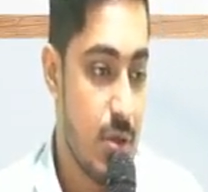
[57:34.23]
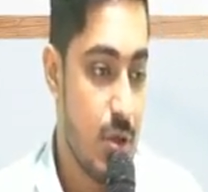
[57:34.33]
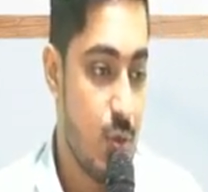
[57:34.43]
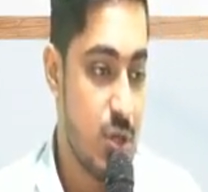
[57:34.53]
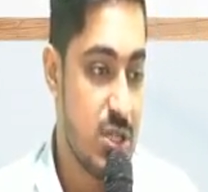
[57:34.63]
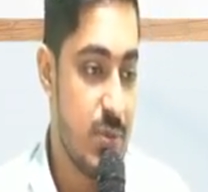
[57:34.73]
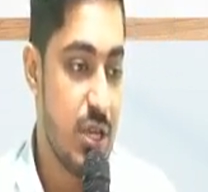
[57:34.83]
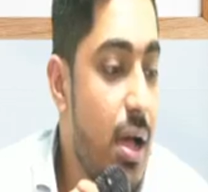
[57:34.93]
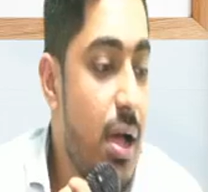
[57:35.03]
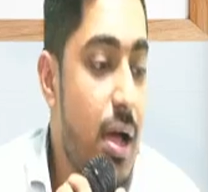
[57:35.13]
Question bank.
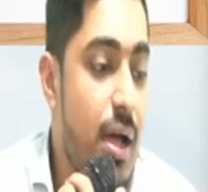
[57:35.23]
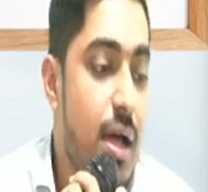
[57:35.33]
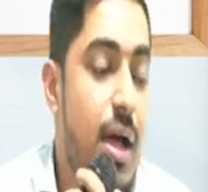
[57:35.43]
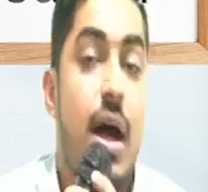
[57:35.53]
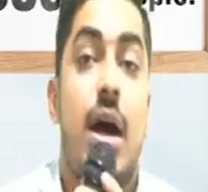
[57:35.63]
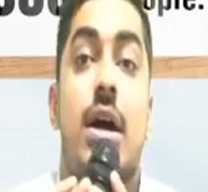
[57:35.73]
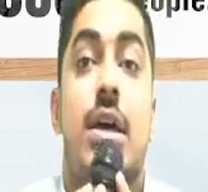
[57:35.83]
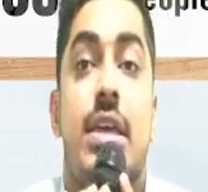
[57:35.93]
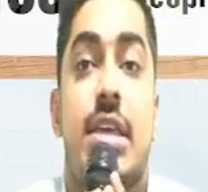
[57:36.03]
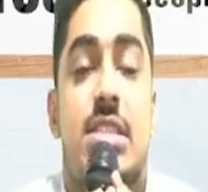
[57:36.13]

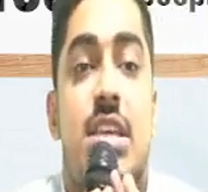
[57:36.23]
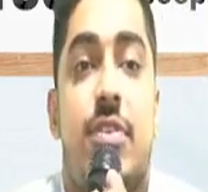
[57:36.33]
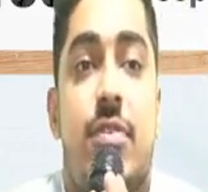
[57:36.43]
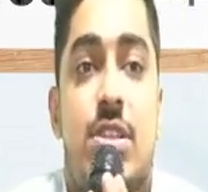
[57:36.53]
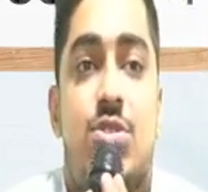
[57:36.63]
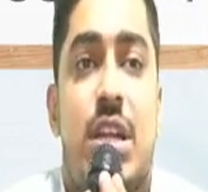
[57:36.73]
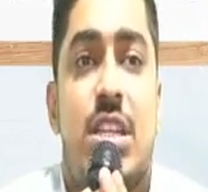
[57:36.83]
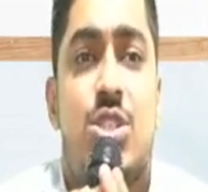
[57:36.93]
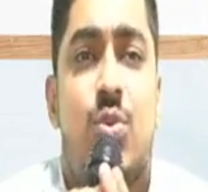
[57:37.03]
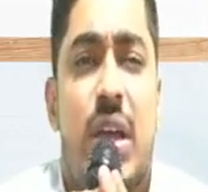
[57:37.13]
Yes, everyone. So let us
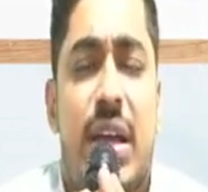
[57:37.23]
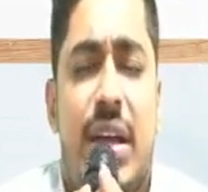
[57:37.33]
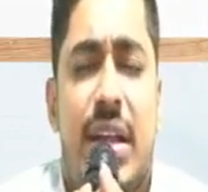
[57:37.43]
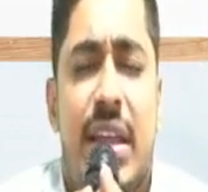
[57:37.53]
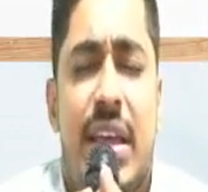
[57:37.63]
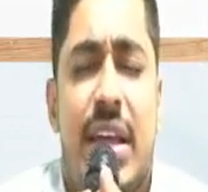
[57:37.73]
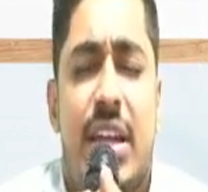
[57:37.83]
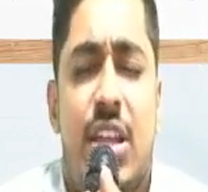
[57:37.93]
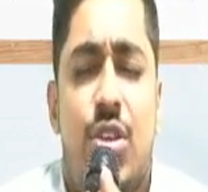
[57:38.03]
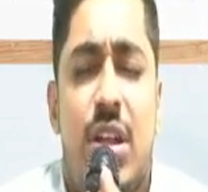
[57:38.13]
quickly
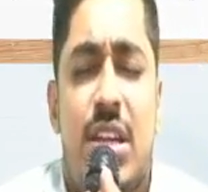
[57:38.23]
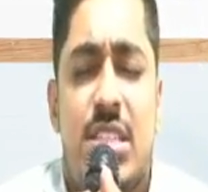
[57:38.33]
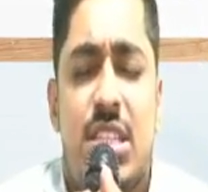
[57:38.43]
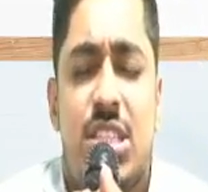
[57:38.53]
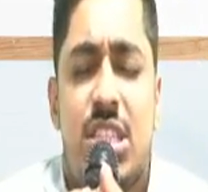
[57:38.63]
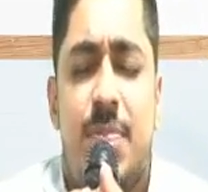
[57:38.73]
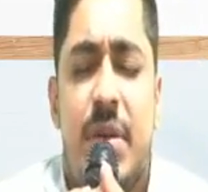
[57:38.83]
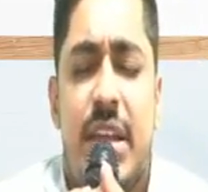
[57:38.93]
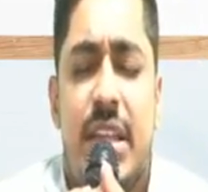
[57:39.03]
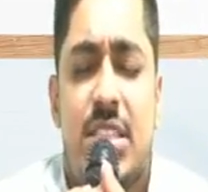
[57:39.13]
continue our discussion. Pay
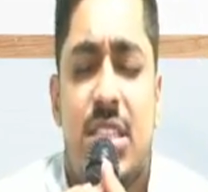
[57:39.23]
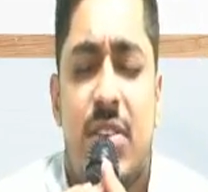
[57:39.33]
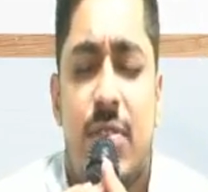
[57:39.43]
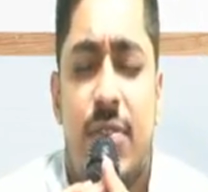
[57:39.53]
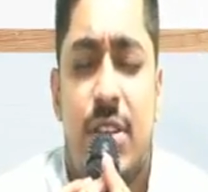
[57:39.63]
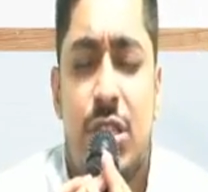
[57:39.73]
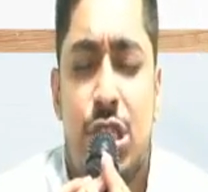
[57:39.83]
attention, everyone.